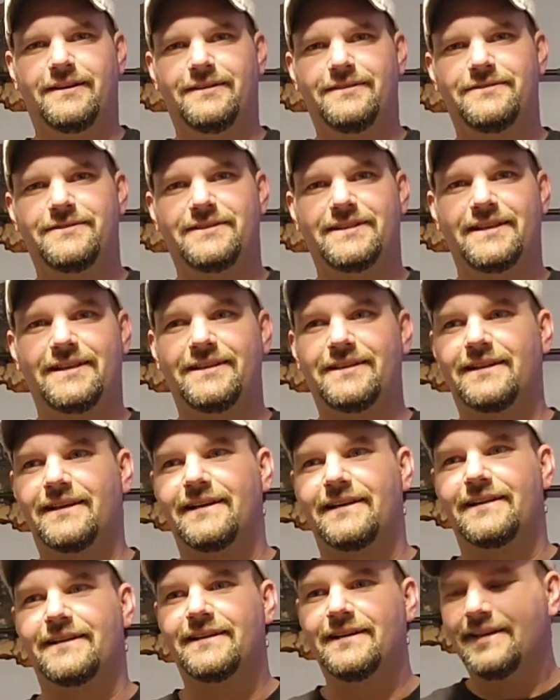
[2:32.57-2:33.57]
Seem
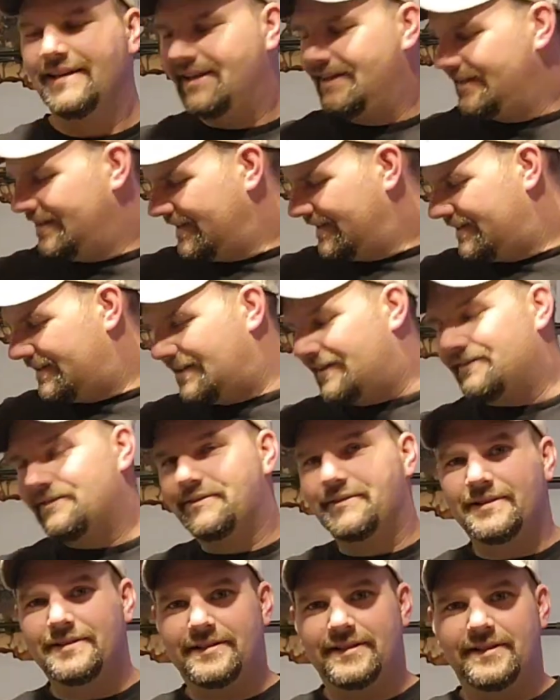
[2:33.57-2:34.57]
like even
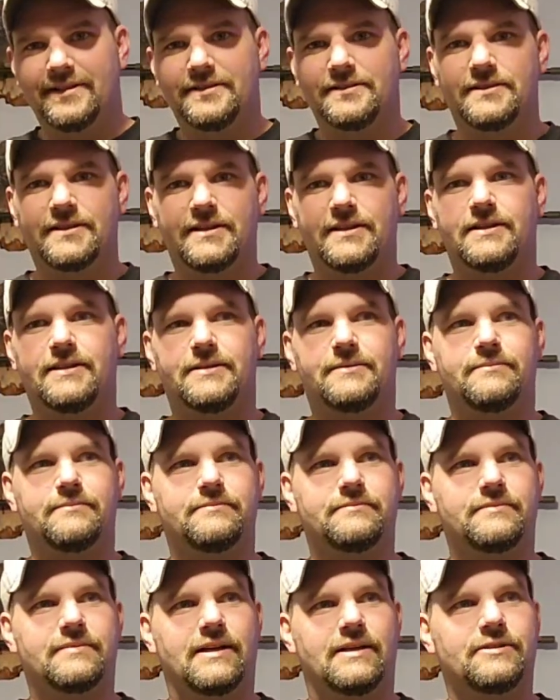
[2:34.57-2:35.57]
with these
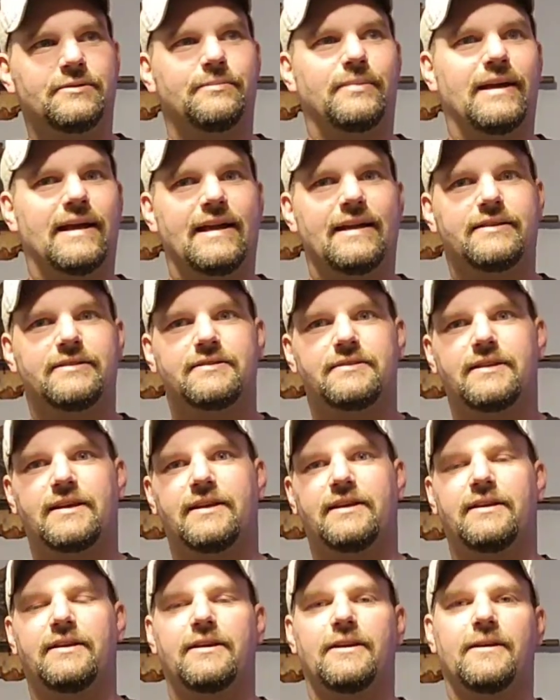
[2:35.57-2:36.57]
other bags,
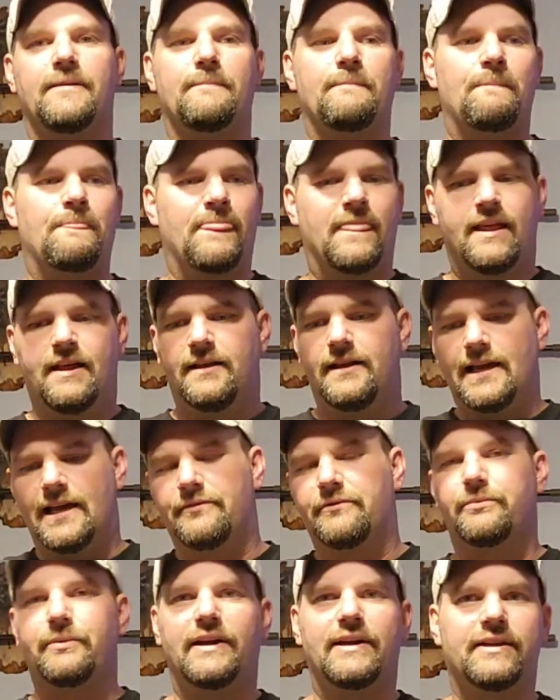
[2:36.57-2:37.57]
they have
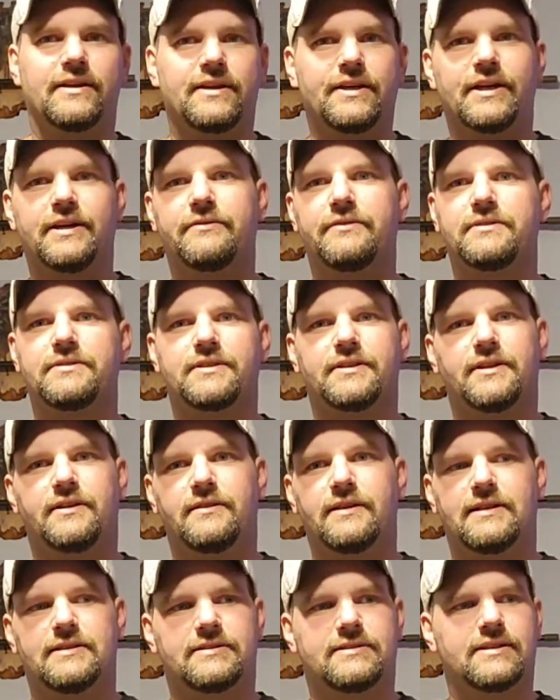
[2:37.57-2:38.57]
rain covers and
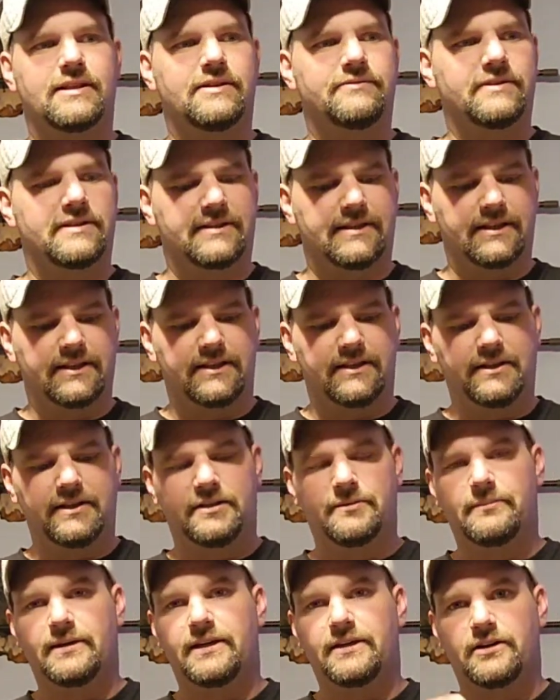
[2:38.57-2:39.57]
all that stuff. I think you need
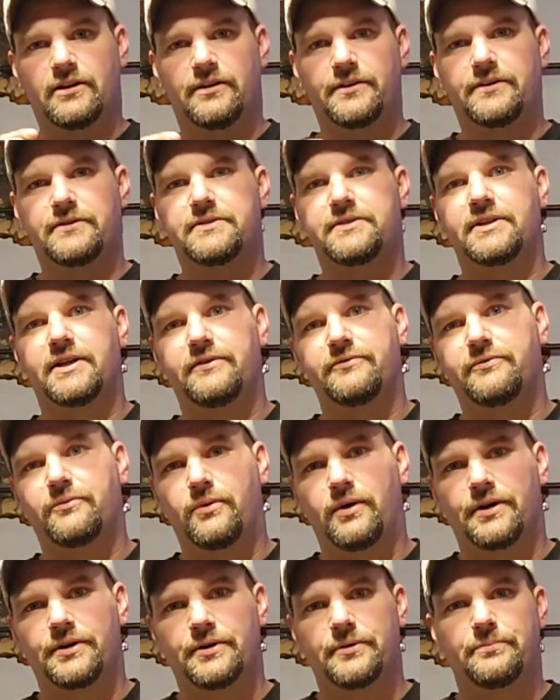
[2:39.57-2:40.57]
to make all your stuff
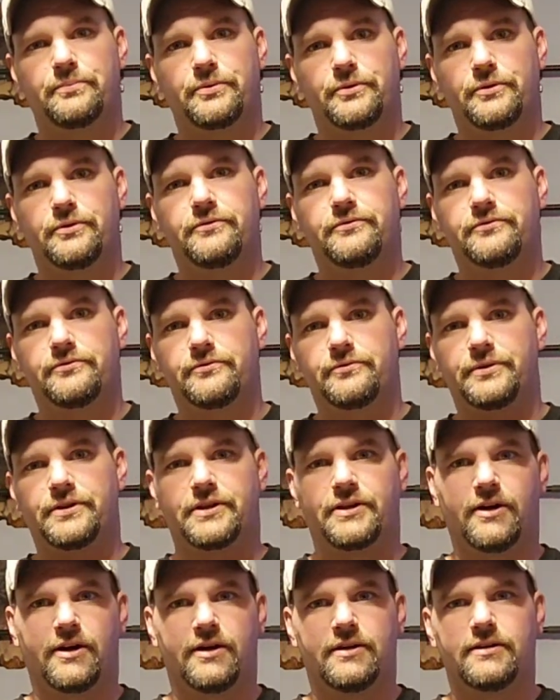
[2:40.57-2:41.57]
waterproof
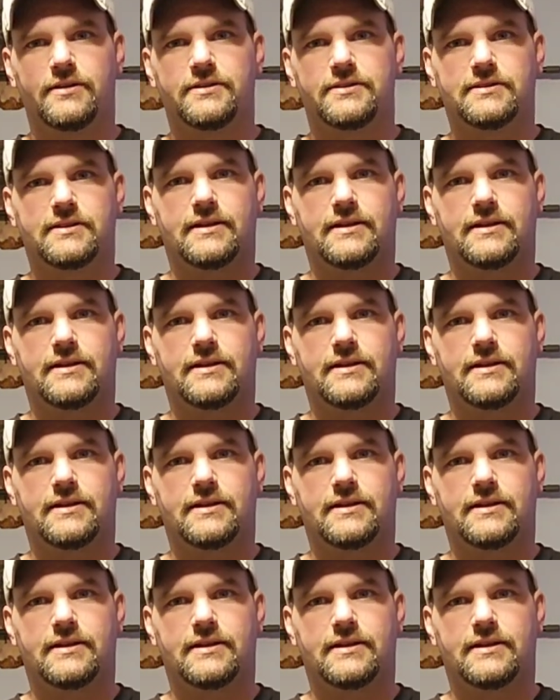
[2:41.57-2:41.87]
regardless.